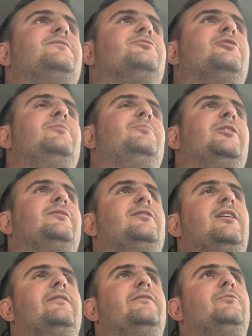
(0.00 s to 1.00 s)
stream, but
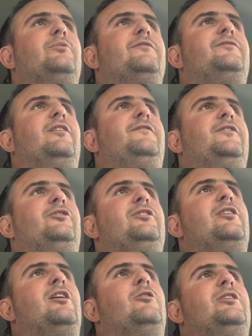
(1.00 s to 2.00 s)
we've definitely
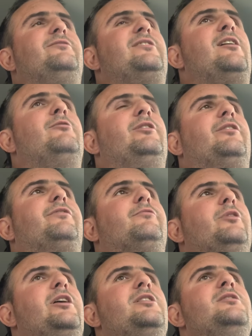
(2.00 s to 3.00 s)
narrowed it down to
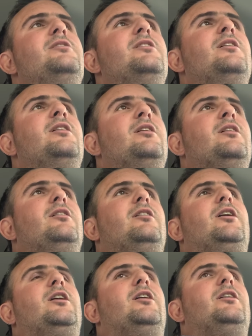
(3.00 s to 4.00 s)
3.
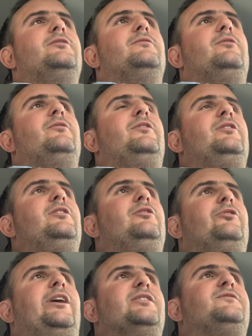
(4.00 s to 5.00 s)
The
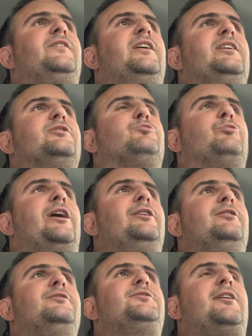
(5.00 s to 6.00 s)
Las Vegas
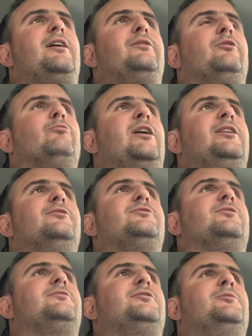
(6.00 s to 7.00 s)
Raiders, and the Raiders
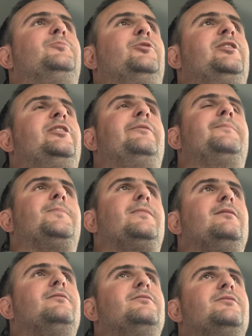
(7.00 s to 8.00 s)
are simply
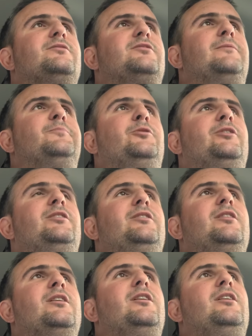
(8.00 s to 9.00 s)

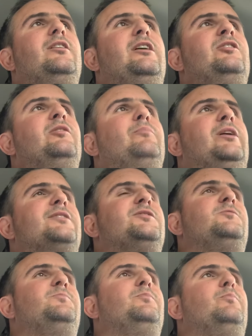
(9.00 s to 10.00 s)
in the
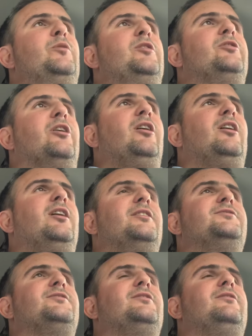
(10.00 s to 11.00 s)
mix
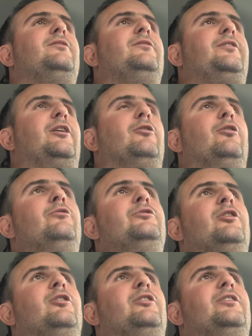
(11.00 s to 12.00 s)
because their
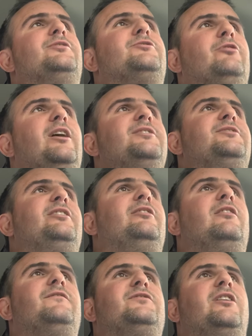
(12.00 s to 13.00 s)
owner is crazy
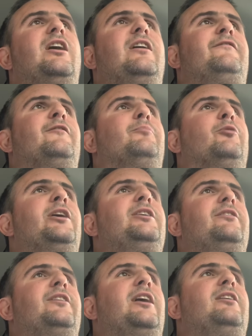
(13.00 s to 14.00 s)
enough to offer
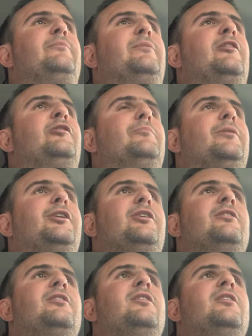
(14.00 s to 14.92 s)
Brady that amount of money.